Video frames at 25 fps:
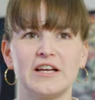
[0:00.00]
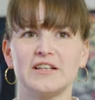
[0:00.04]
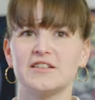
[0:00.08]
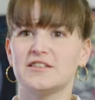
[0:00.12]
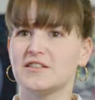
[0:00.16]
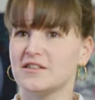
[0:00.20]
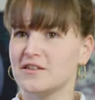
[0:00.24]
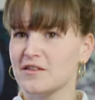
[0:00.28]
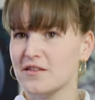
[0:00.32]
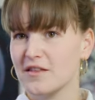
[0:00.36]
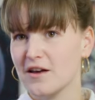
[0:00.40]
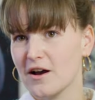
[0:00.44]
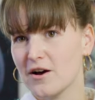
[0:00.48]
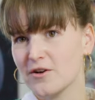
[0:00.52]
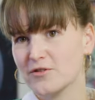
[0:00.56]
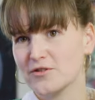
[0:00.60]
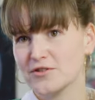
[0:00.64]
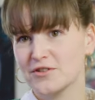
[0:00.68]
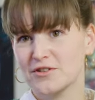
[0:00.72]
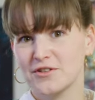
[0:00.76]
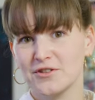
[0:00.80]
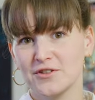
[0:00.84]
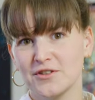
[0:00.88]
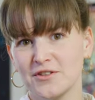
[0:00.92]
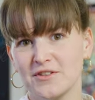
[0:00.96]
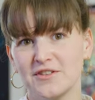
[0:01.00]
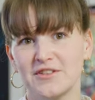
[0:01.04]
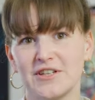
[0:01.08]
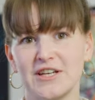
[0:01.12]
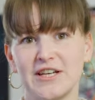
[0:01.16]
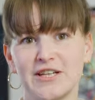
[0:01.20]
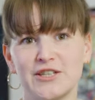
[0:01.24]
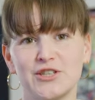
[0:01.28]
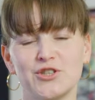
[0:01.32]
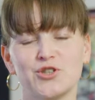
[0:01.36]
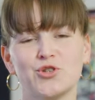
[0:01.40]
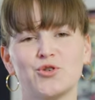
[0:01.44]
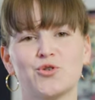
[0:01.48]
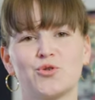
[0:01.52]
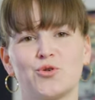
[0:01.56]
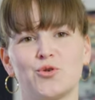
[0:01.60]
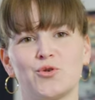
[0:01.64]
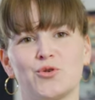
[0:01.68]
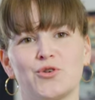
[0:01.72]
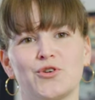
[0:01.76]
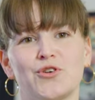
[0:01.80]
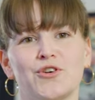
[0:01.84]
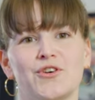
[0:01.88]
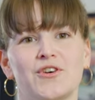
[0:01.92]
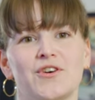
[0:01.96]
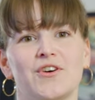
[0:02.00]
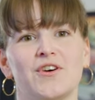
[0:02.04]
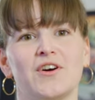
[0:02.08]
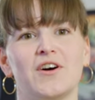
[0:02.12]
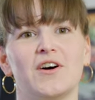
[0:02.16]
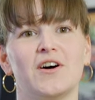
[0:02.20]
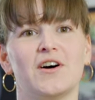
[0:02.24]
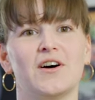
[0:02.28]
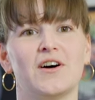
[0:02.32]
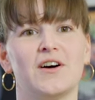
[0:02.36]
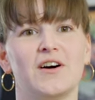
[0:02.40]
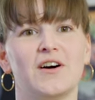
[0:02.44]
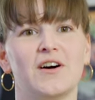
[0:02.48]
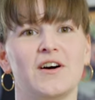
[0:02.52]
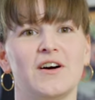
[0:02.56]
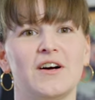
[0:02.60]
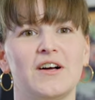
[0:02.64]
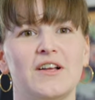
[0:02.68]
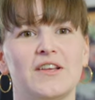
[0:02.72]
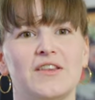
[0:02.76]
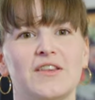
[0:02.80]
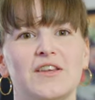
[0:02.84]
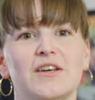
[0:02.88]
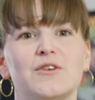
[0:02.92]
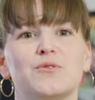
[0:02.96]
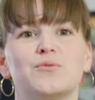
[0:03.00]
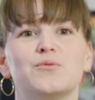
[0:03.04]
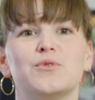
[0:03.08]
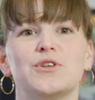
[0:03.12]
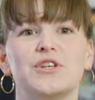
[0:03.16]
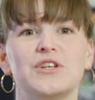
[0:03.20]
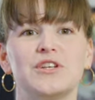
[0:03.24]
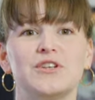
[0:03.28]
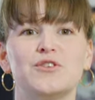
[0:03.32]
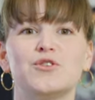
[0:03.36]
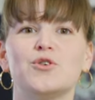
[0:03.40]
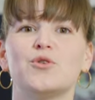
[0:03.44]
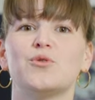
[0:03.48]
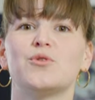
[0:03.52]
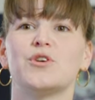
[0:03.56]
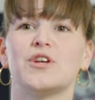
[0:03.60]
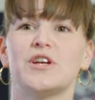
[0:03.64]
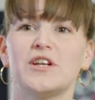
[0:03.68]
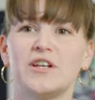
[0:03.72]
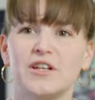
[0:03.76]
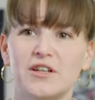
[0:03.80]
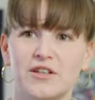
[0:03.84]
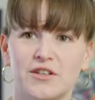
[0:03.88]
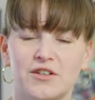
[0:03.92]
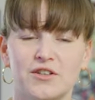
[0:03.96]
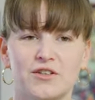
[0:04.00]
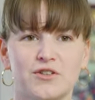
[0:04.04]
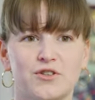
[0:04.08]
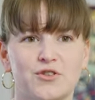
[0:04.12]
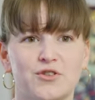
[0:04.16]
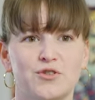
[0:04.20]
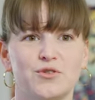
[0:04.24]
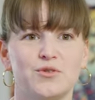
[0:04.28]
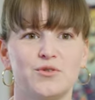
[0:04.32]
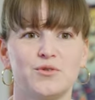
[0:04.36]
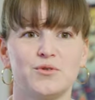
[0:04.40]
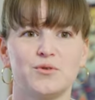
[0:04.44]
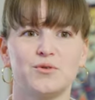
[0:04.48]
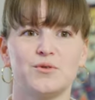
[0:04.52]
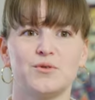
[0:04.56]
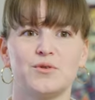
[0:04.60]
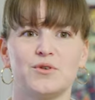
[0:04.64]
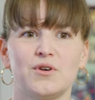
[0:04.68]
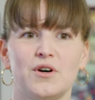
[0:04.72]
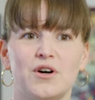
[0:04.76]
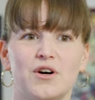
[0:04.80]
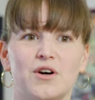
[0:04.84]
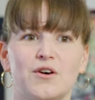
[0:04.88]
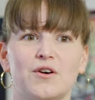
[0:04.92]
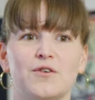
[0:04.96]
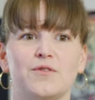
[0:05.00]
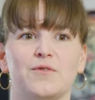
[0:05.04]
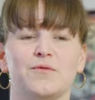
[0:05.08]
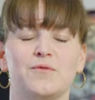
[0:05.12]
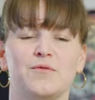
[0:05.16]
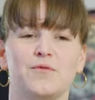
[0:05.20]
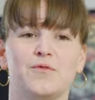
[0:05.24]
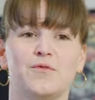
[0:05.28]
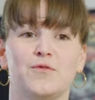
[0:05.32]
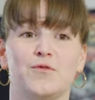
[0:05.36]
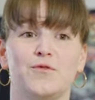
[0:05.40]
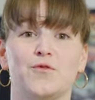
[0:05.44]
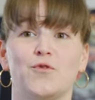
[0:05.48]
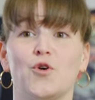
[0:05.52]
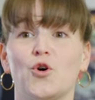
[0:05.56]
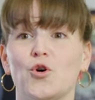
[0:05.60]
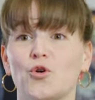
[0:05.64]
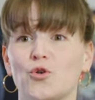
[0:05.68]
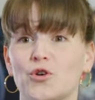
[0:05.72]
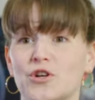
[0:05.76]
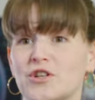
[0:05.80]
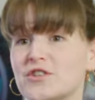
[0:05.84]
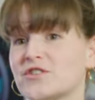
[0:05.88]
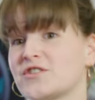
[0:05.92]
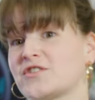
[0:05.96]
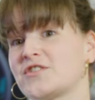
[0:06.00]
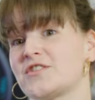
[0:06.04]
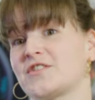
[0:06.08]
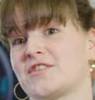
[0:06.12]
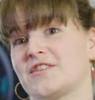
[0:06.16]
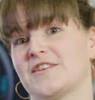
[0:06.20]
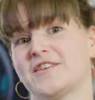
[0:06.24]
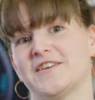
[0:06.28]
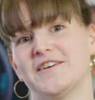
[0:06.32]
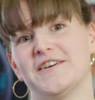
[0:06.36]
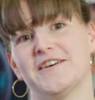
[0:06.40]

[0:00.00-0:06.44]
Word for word: 18,000 Danish kroner that we donated to a forest